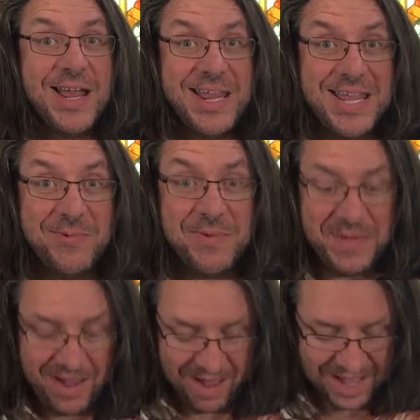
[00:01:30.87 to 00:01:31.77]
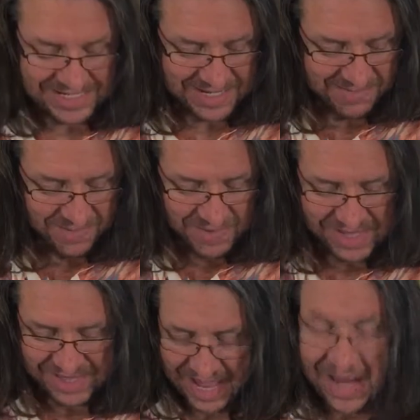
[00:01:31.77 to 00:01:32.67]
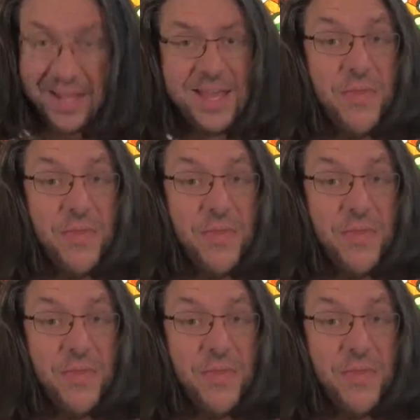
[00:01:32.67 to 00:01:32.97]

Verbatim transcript: it would be awesome with that.